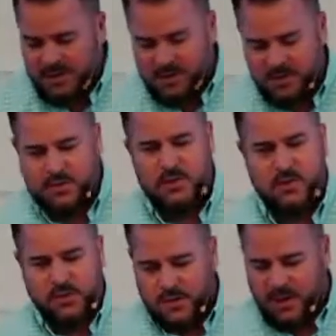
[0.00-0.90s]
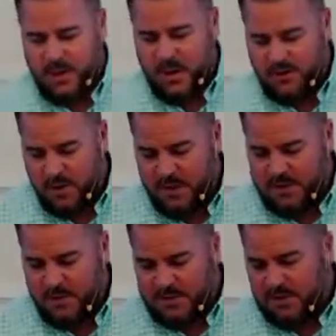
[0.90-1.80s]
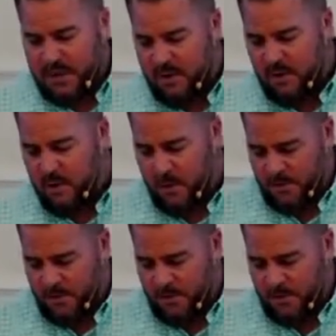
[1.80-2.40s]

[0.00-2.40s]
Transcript: to the truth of Christ's messianic role,